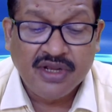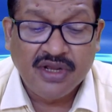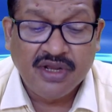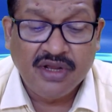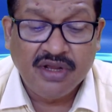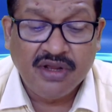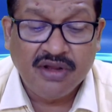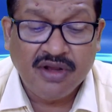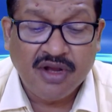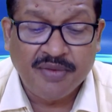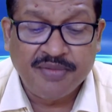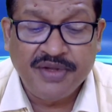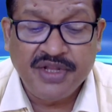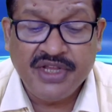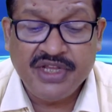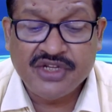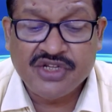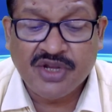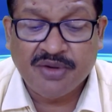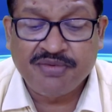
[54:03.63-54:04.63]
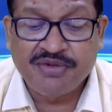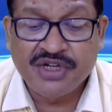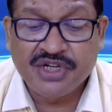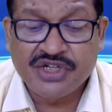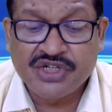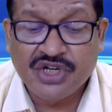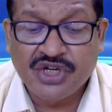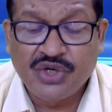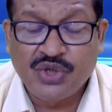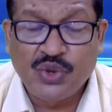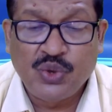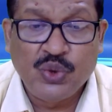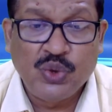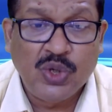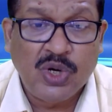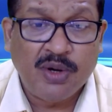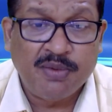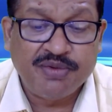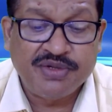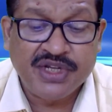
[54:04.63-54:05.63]
of the subsection
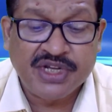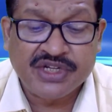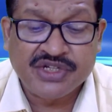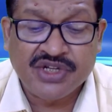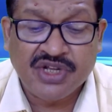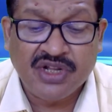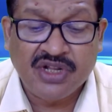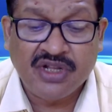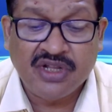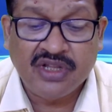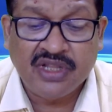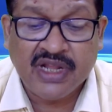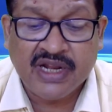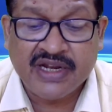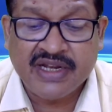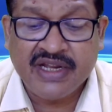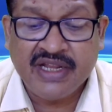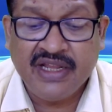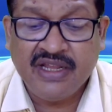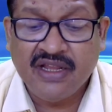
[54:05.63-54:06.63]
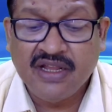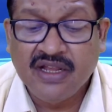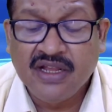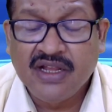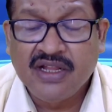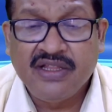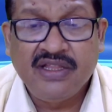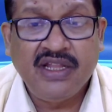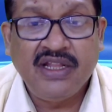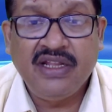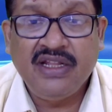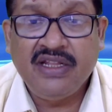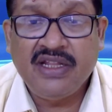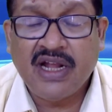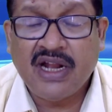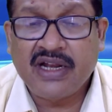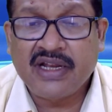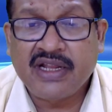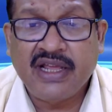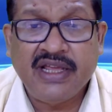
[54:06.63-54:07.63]
2 of section 30. Then in
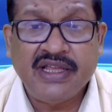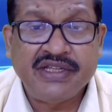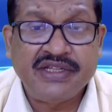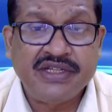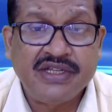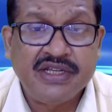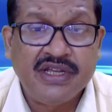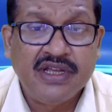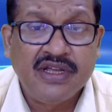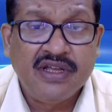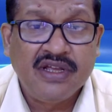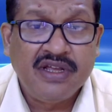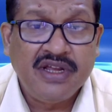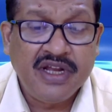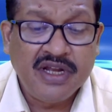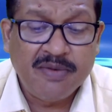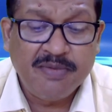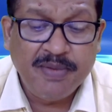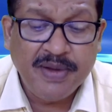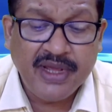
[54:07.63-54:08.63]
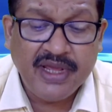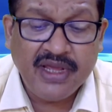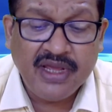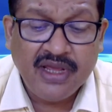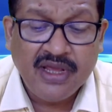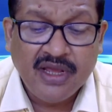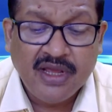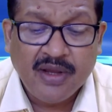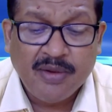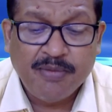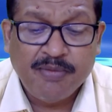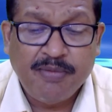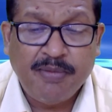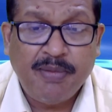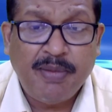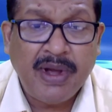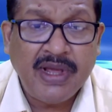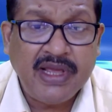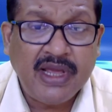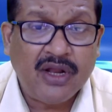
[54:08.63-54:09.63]
that case, it may
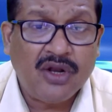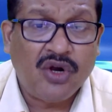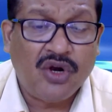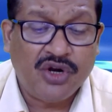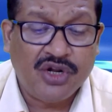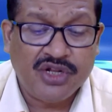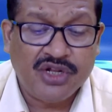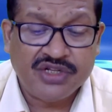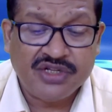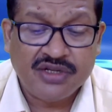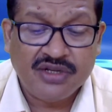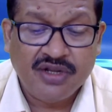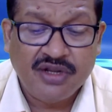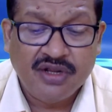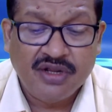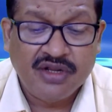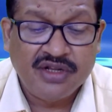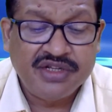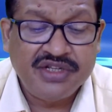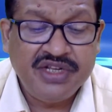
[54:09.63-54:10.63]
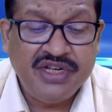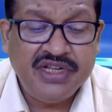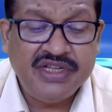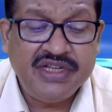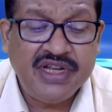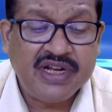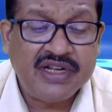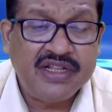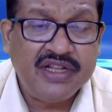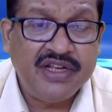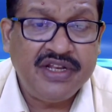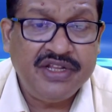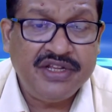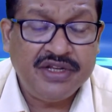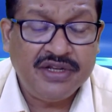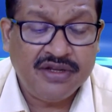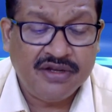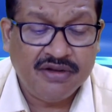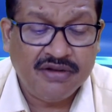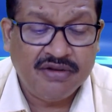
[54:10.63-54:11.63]
by an order reject
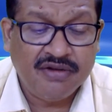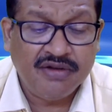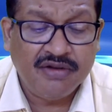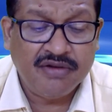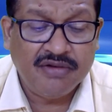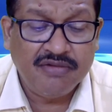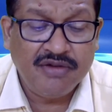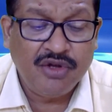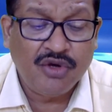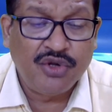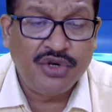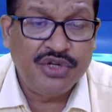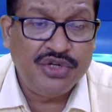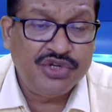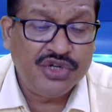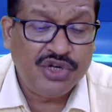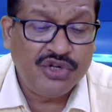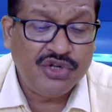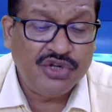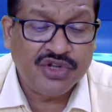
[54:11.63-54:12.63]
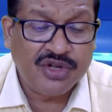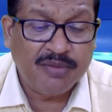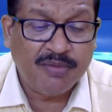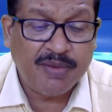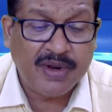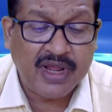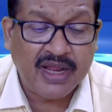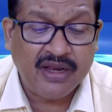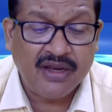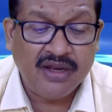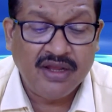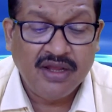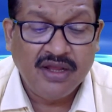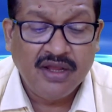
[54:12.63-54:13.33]
your resolution plan.